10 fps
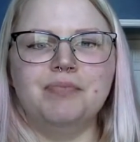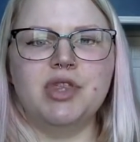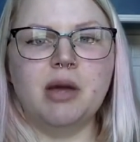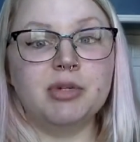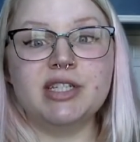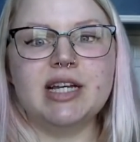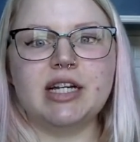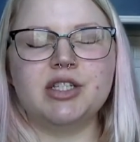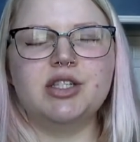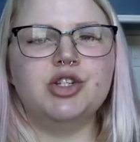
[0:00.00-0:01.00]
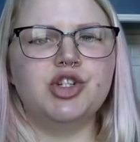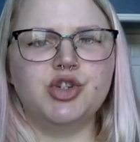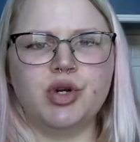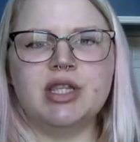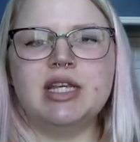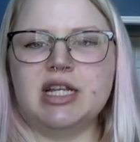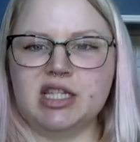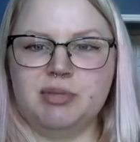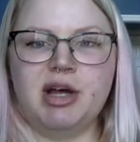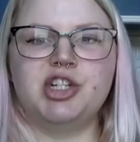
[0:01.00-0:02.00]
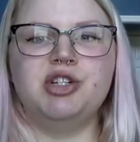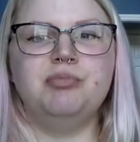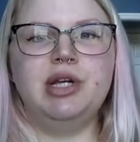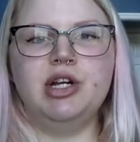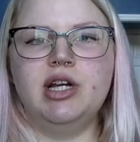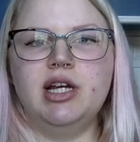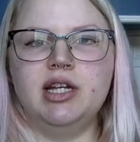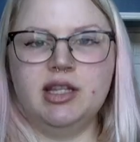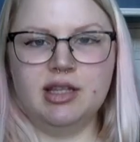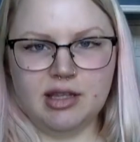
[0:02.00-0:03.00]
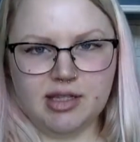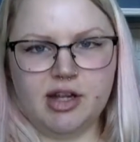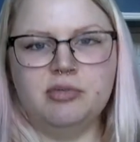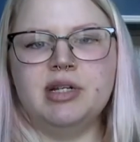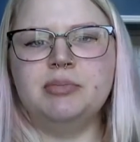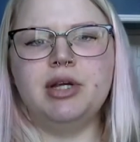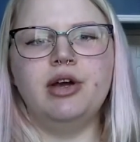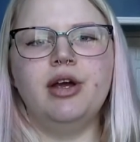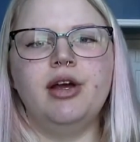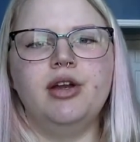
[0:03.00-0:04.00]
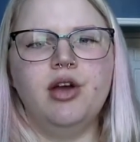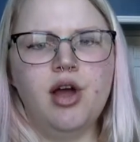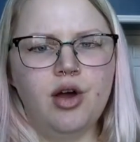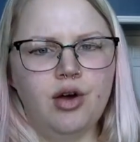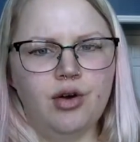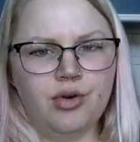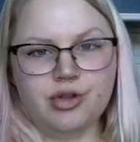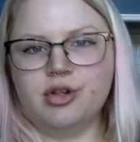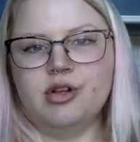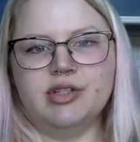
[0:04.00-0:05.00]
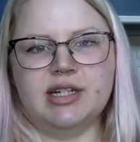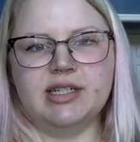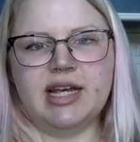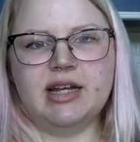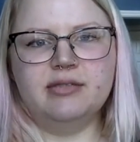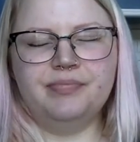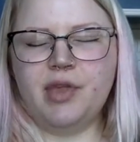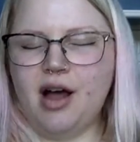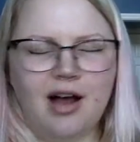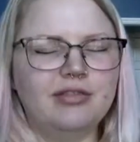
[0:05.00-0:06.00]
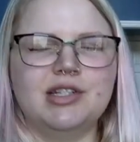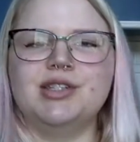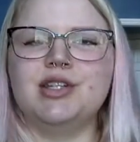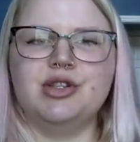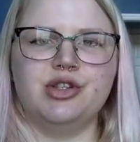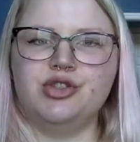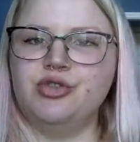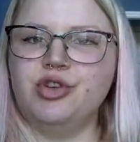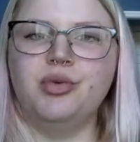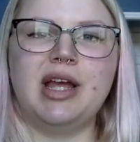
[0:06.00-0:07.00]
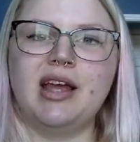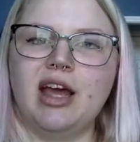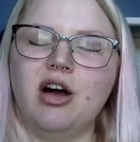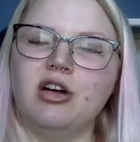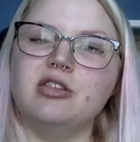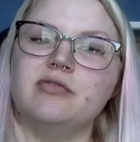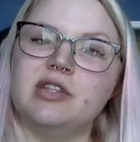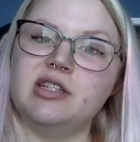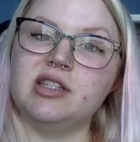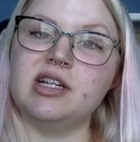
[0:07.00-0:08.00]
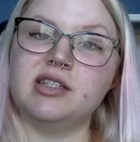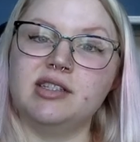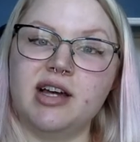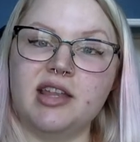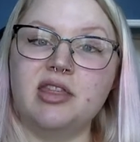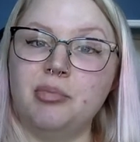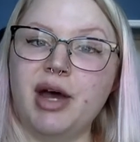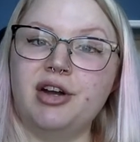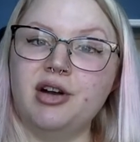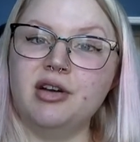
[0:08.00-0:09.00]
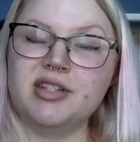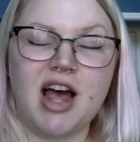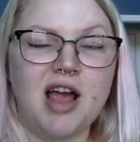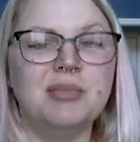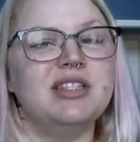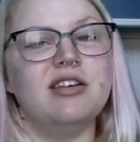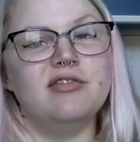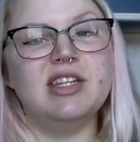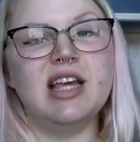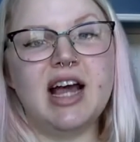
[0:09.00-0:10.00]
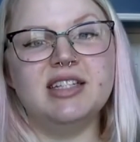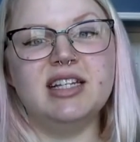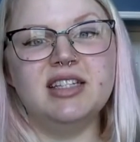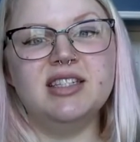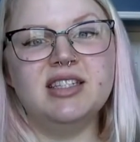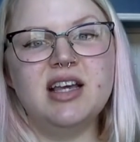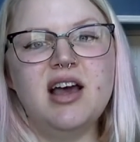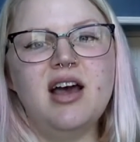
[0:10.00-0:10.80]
Number six, shorten the inspection period, the settlement period, or the closing date. Obviously, the sooner we can get all of these things done, the better. Time is of the essence.